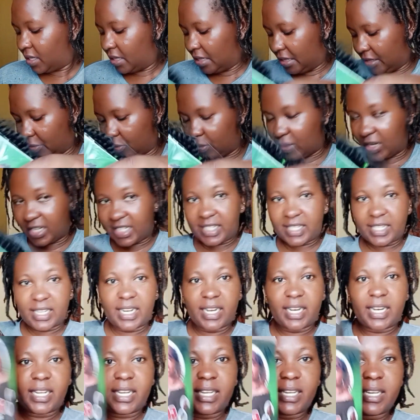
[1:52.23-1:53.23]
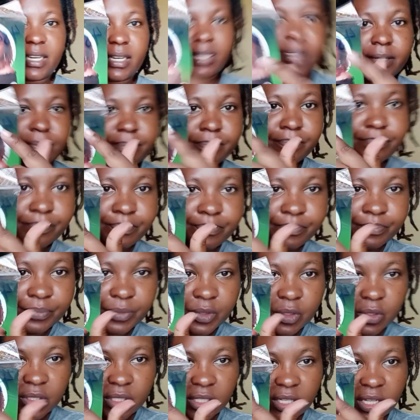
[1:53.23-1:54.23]
they were selling,
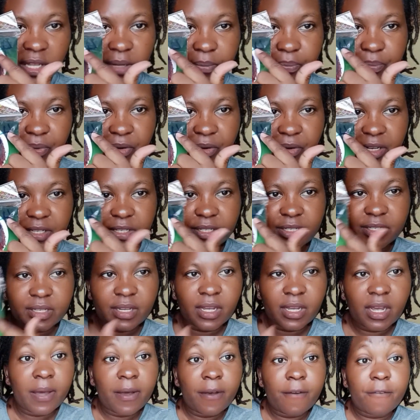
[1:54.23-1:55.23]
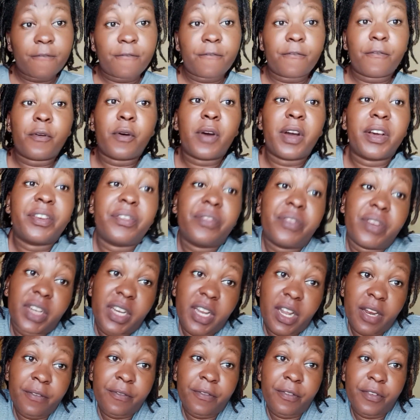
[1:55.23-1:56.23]
you see the price,
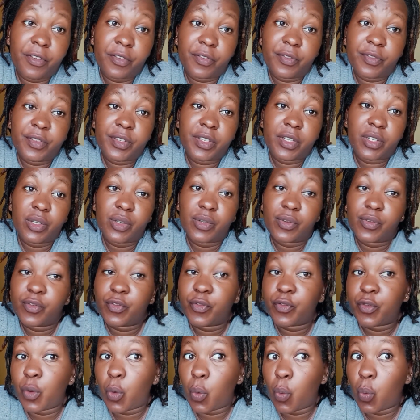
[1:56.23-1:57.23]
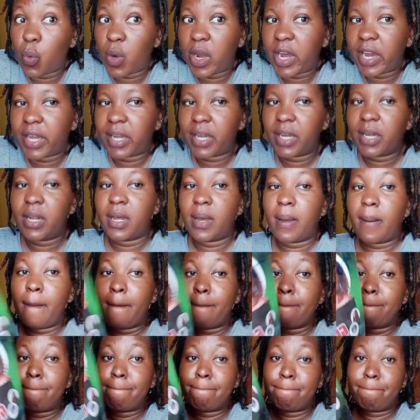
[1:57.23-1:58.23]
450 for one
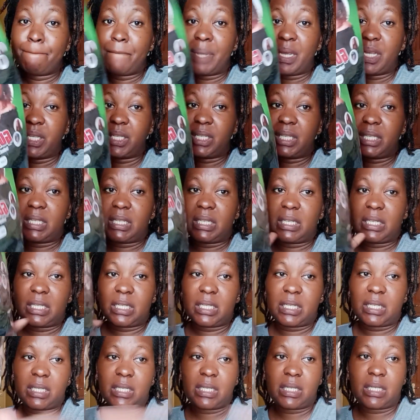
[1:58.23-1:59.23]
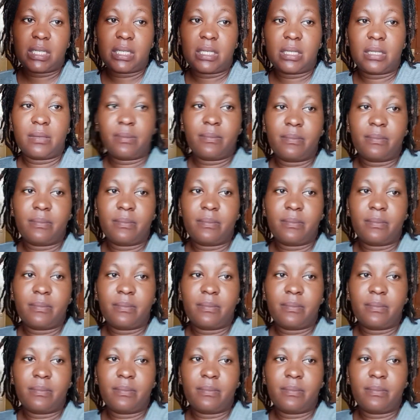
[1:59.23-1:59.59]
piece.